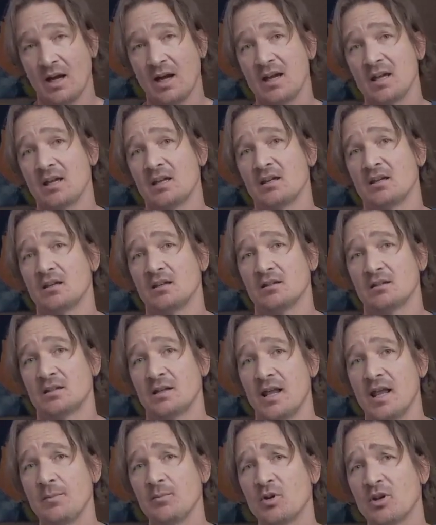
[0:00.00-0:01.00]
Hi,
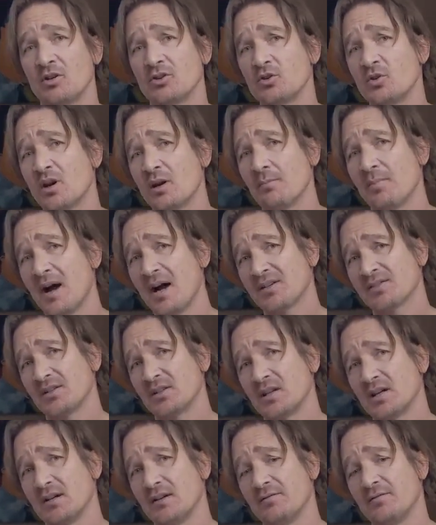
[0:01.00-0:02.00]
today I'm going to do an
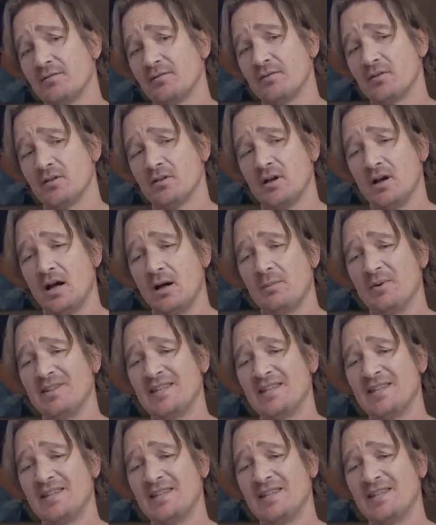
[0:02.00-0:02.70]
unboxing of a